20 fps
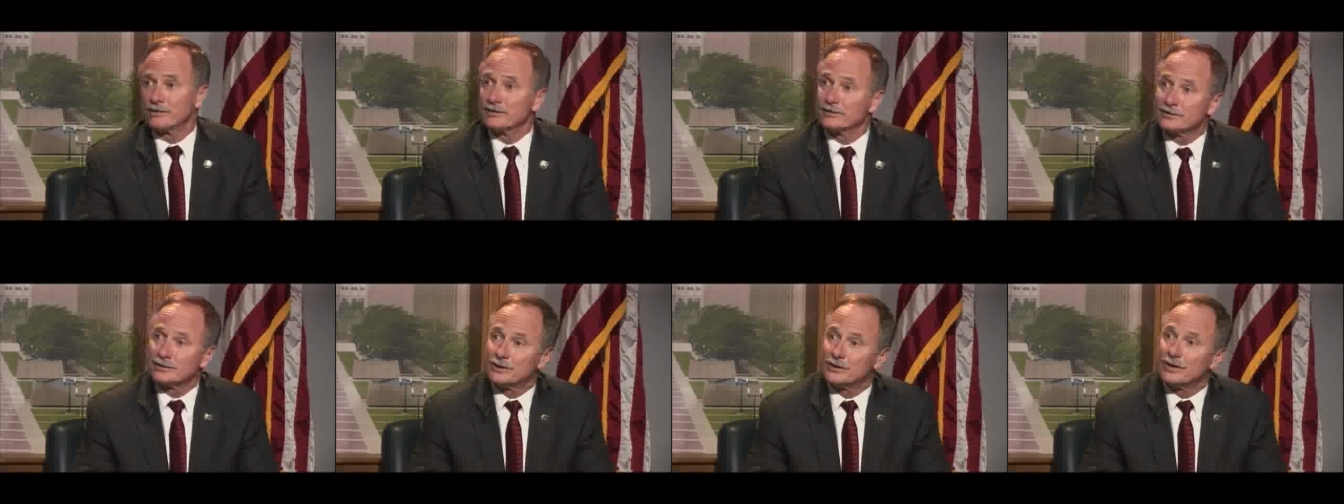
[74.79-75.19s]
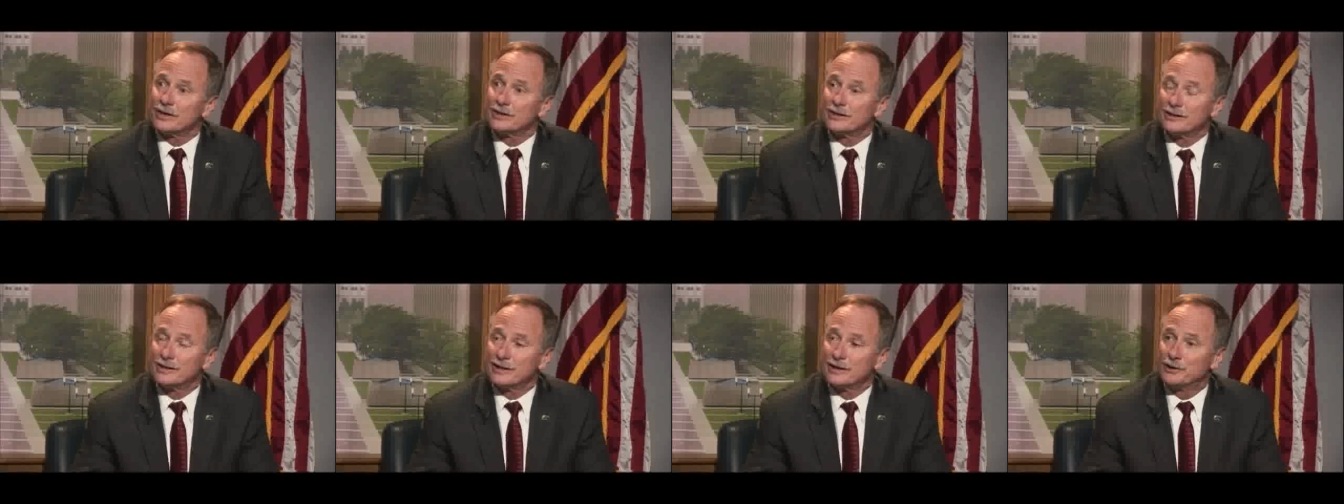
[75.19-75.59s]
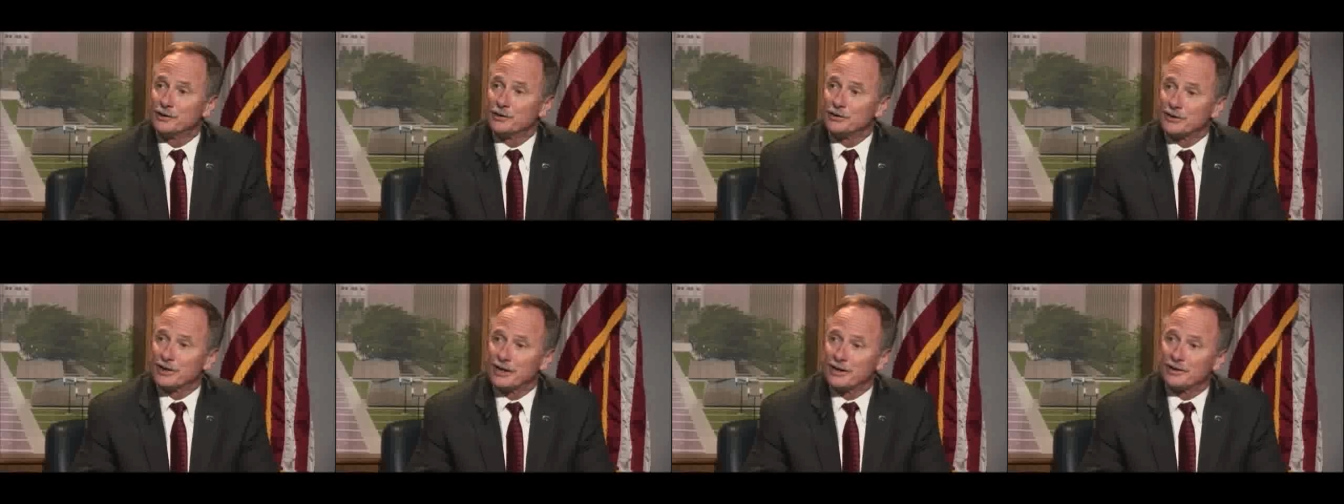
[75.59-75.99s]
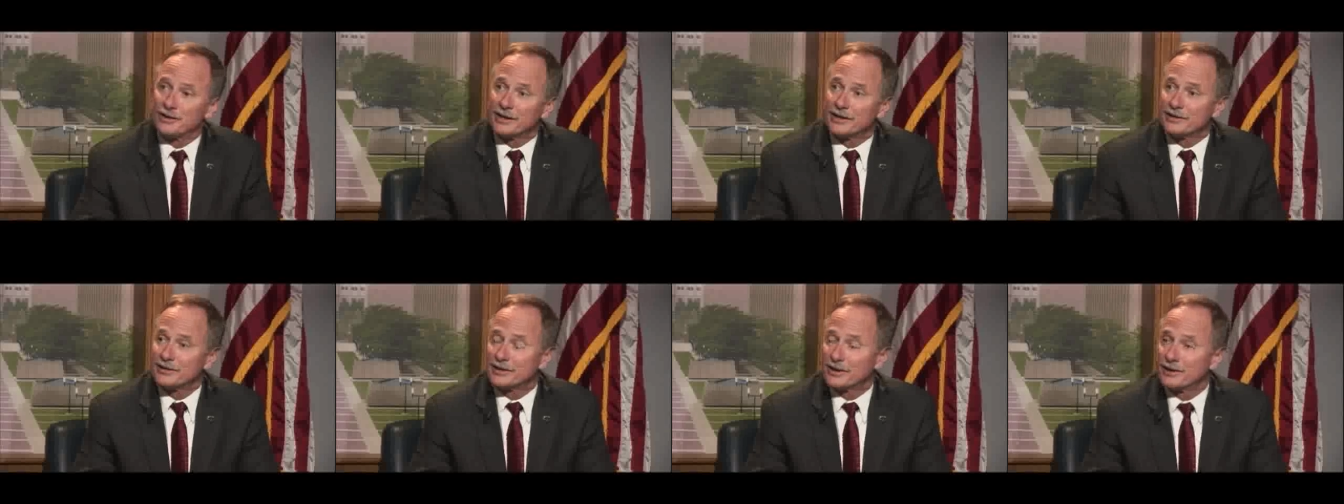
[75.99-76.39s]
So I did the Eagle Scout.
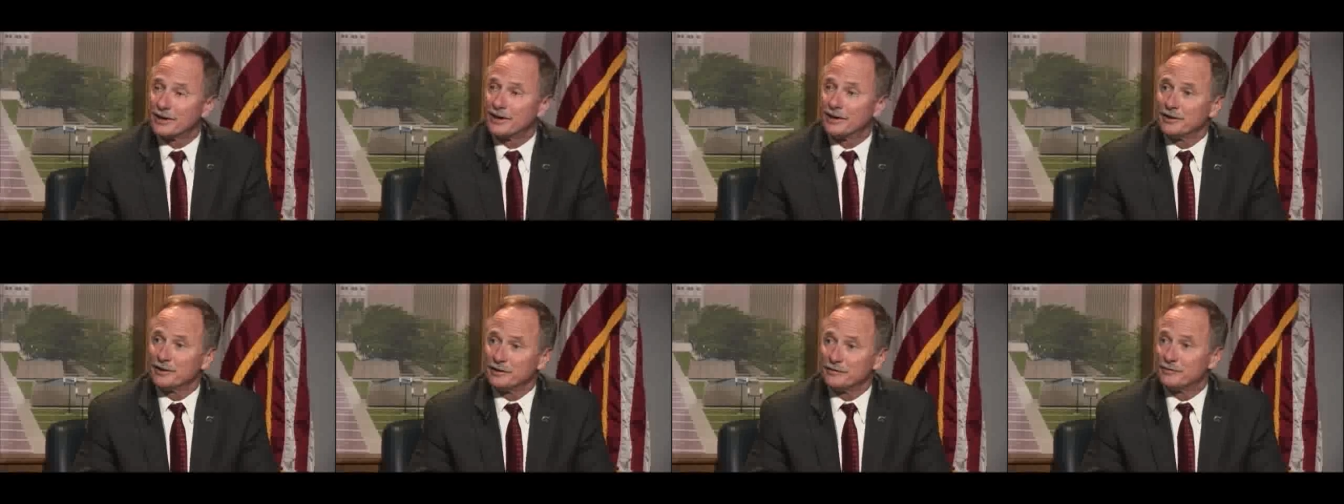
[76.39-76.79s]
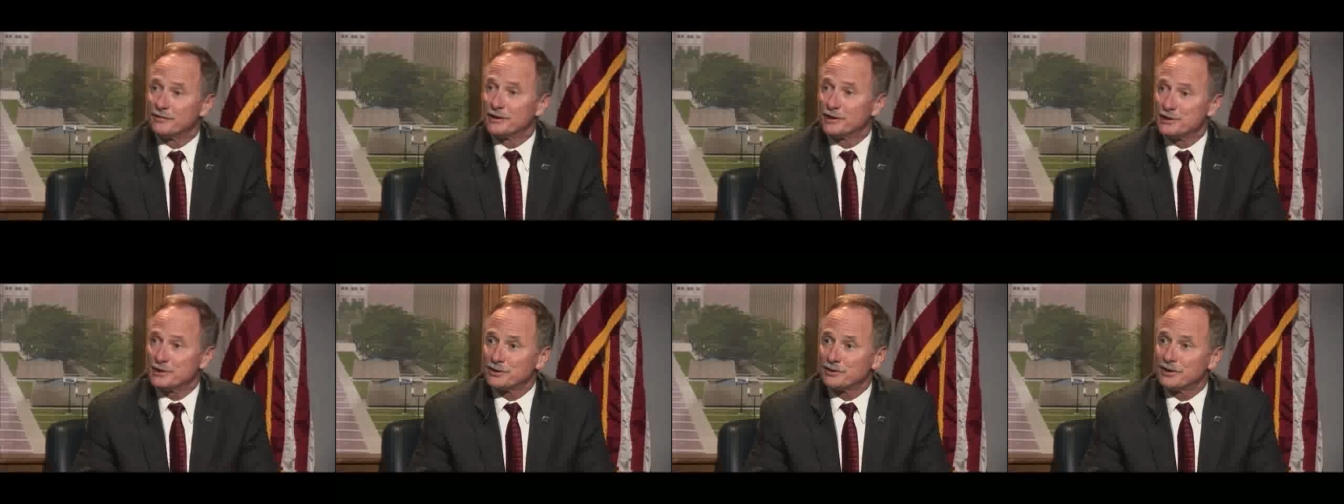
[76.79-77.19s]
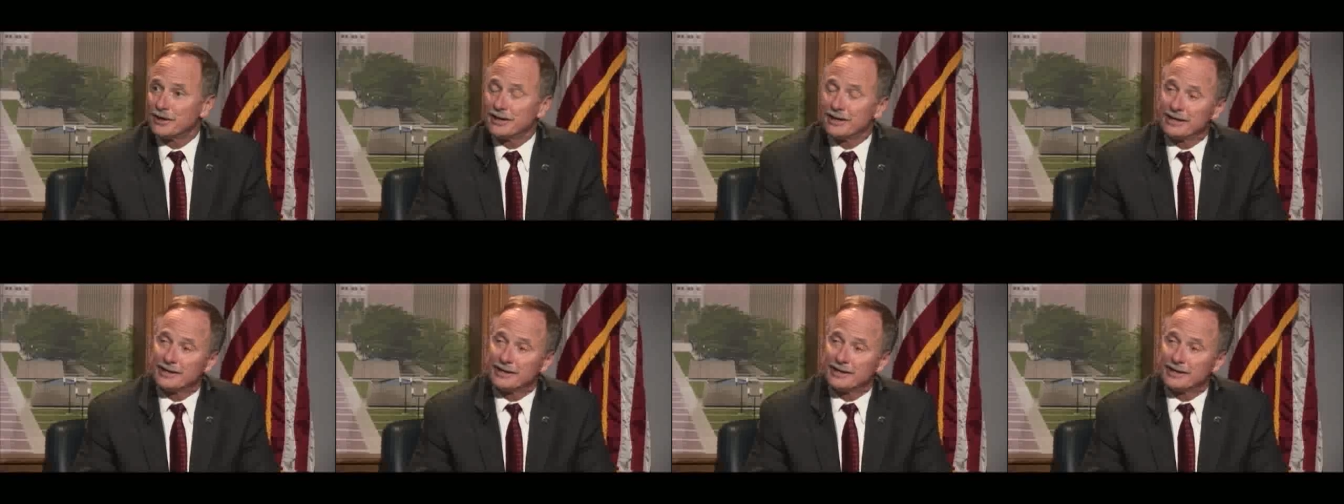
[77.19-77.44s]
I started hunting, fishing,